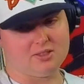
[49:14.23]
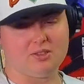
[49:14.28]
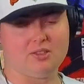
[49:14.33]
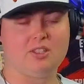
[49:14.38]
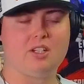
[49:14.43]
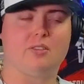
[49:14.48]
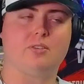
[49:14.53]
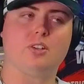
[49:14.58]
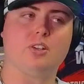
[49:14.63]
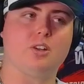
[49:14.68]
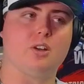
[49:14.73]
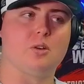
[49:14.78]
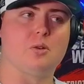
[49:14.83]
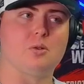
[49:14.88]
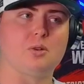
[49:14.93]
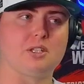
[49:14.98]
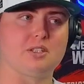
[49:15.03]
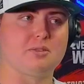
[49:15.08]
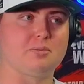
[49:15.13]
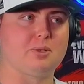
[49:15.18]
So you never
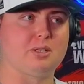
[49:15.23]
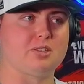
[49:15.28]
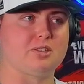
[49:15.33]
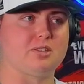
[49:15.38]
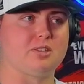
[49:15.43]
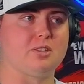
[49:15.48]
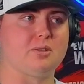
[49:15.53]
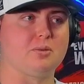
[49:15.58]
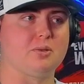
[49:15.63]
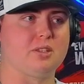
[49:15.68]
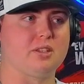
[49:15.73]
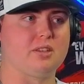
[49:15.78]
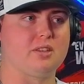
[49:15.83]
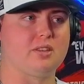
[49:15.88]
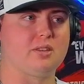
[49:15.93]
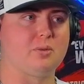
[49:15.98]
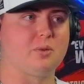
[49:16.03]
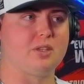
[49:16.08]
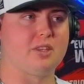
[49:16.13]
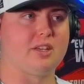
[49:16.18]
know, especially
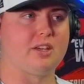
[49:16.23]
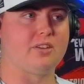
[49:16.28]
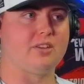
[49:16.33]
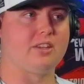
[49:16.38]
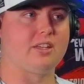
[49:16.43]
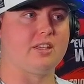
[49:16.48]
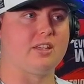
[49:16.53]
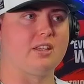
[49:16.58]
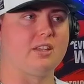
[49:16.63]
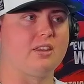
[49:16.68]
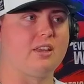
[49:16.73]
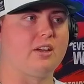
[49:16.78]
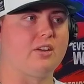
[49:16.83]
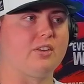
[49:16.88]
with how they